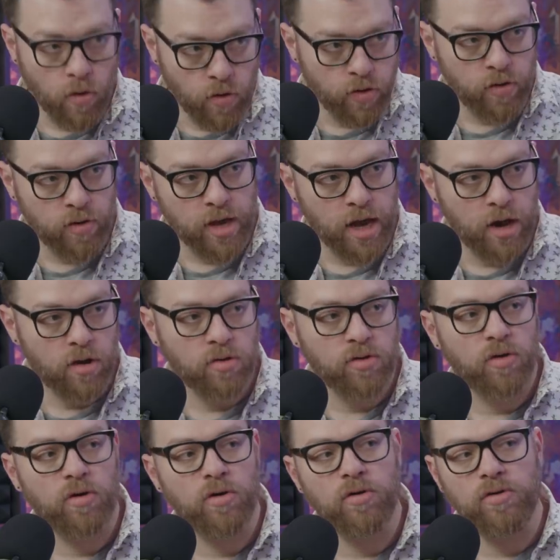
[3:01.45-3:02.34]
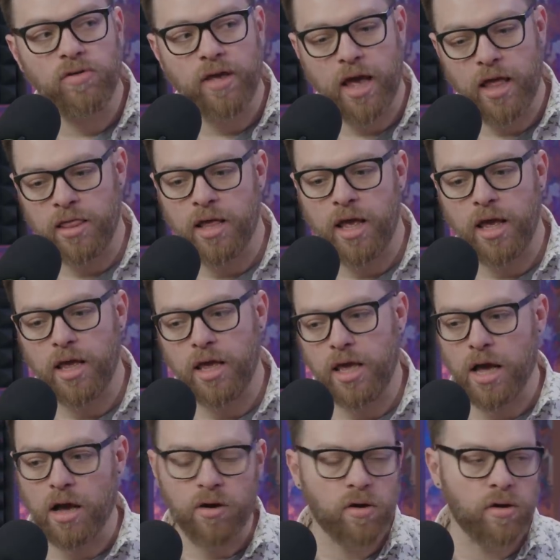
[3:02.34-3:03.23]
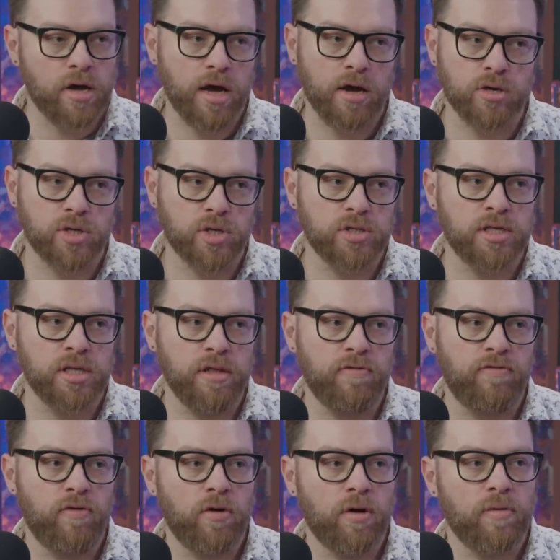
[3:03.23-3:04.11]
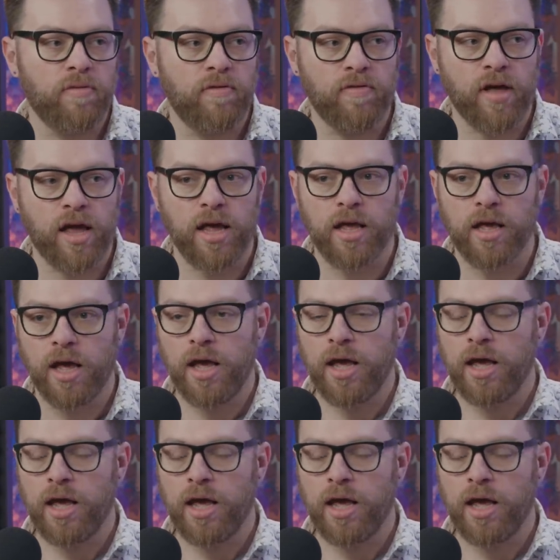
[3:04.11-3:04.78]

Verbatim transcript: older characters and like younger characters in the form of like